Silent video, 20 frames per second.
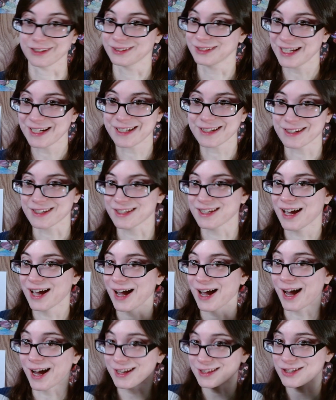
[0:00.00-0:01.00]
latest
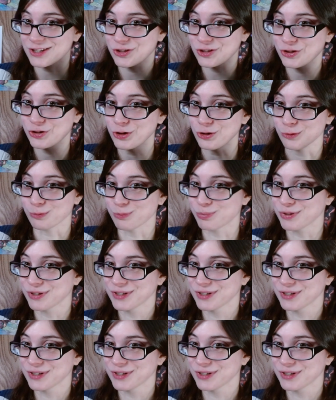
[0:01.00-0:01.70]
hot scoop.